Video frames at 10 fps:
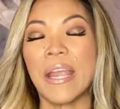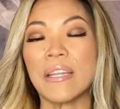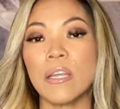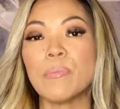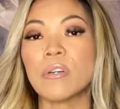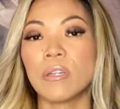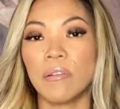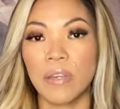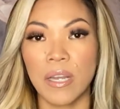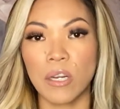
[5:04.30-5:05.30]
a deeper
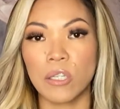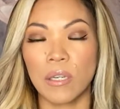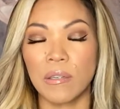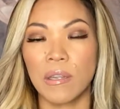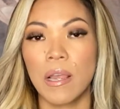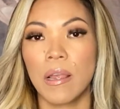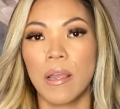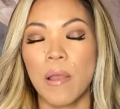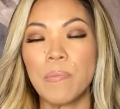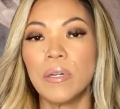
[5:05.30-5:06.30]
self-connection
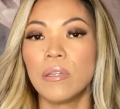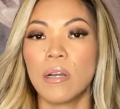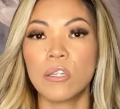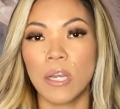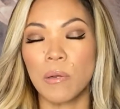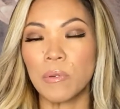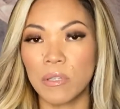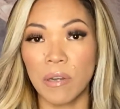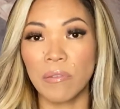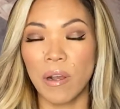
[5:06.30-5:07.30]
and build unshakable
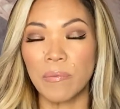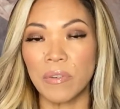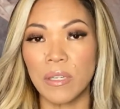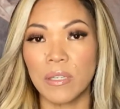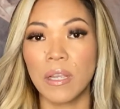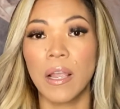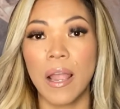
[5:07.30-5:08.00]
self-confidence